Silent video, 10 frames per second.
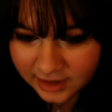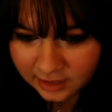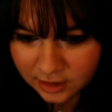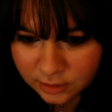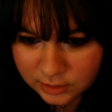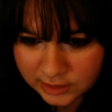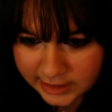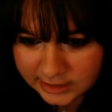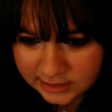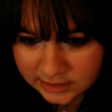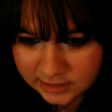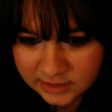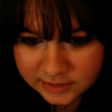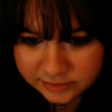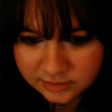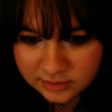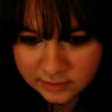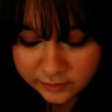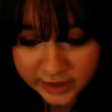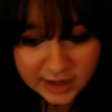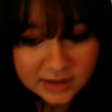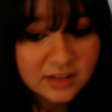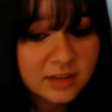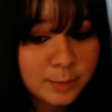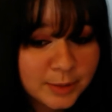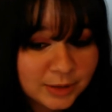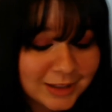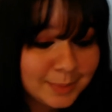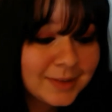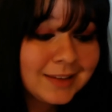Hello, Len. Van, the build-up,